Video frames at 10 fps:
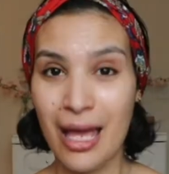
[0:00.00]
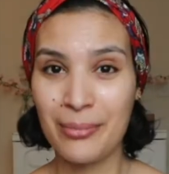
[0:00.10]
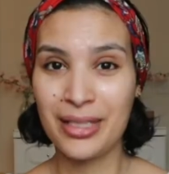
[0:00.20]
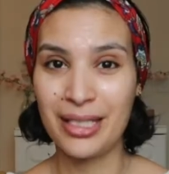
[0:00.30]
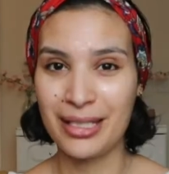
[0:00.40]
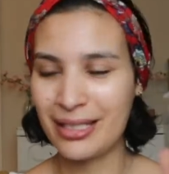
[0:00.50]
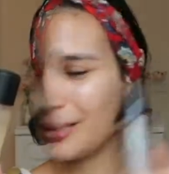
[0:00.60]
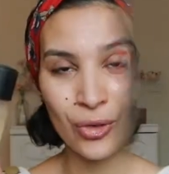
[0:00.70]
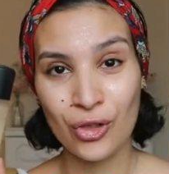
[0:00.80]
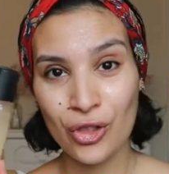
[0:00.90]
empties.
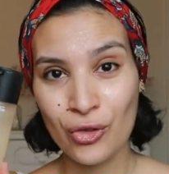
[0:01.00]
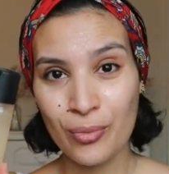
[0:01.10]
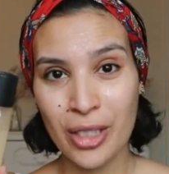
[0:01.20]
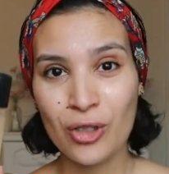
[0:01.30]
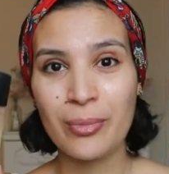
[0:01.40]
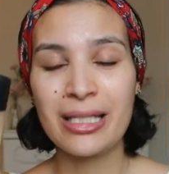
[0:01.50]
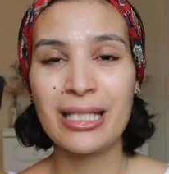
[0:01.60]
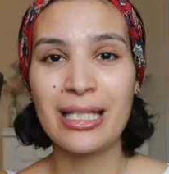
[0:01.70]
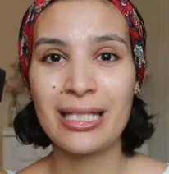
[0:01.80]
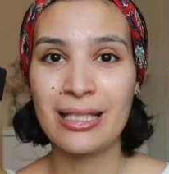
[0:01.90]
So just to make sure my
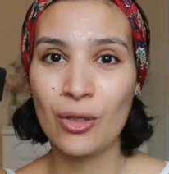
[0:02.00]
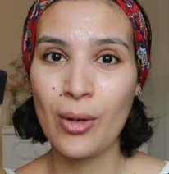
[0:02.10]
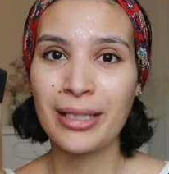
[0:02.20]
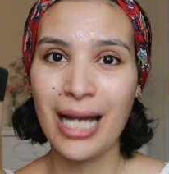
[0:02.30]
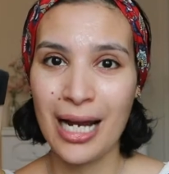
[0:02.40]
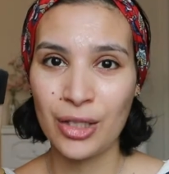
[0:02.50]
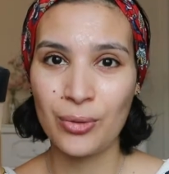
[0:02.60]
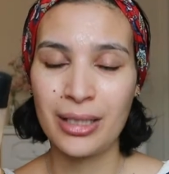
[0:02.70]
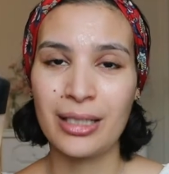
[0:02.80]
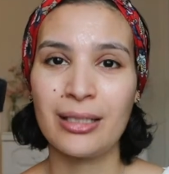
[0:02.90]
skin is quite
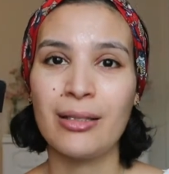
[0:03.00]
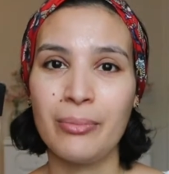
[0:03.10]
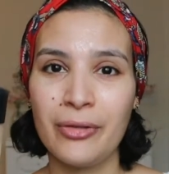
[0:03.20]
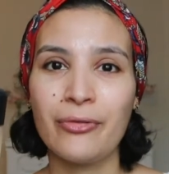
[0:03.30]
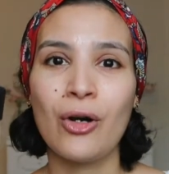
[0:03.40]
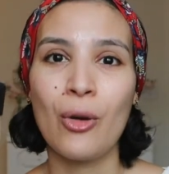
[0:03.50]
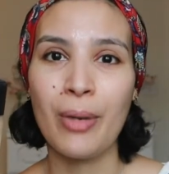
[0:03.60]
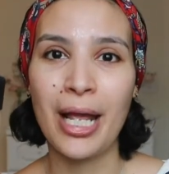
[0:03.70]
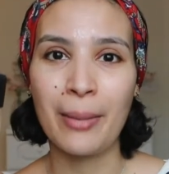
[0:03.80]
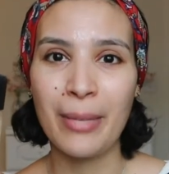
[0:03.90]
hydrated before
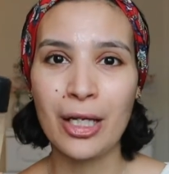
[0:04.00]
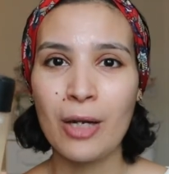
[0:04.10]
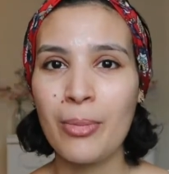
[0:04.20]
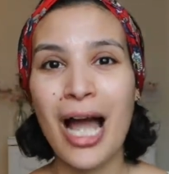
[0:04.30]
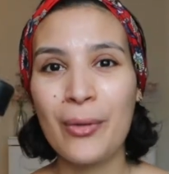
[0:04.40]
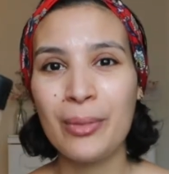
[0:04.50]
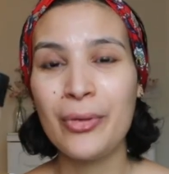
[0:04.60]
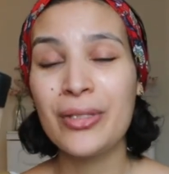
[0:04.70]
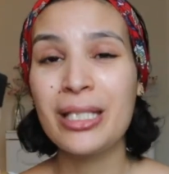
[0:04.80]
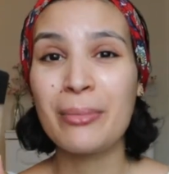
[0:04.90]
applying makeup, I will
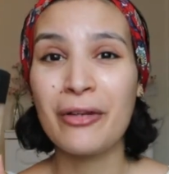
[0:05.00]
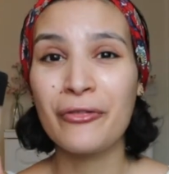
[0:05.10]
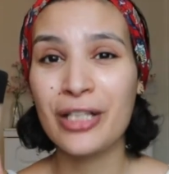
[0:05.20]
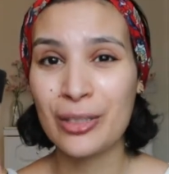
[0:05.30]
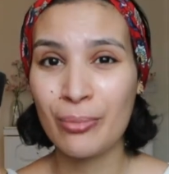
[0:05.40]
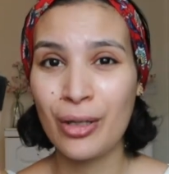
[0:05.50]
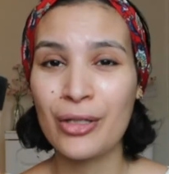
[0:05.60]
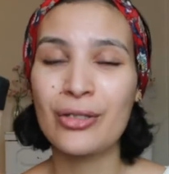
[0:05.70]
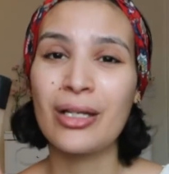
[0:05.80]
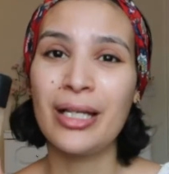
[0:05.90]
be using my Fix
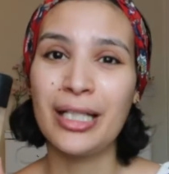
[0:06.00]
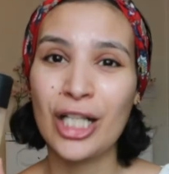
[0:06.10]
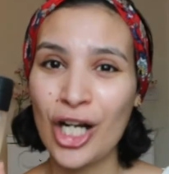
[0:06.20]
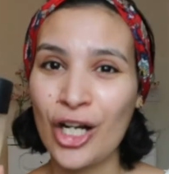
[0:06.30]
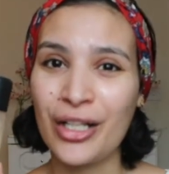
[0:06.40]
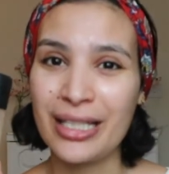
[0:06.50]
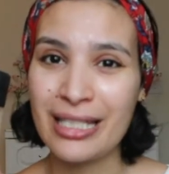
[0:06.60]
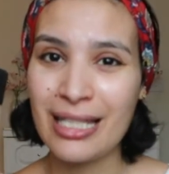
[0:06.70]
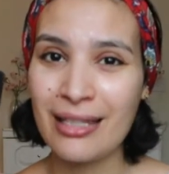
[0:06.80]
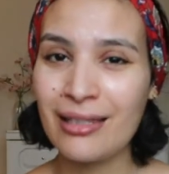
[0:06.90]
Plus in coconut
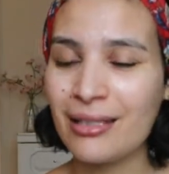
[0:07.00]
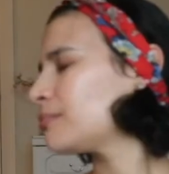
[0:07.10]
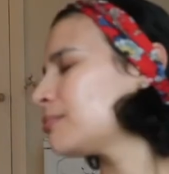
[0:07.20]
scent.